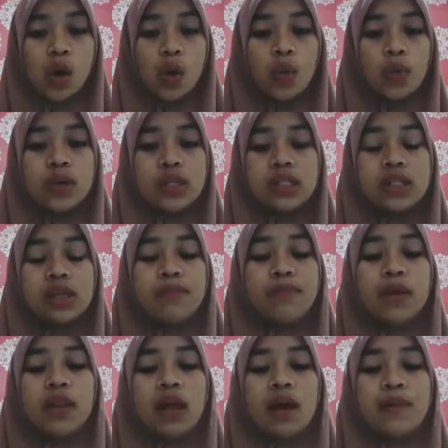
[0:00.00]
With
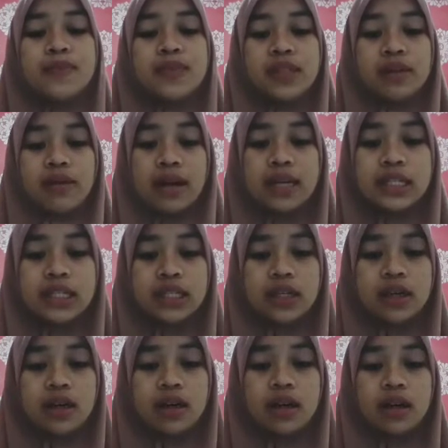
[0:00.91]
simple abstract
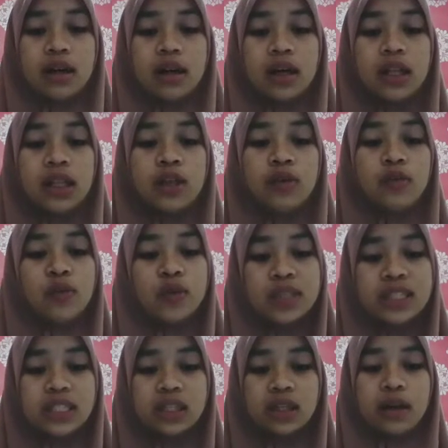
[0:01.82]

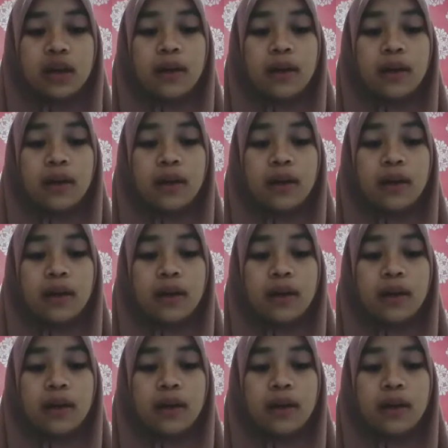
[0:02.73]
language,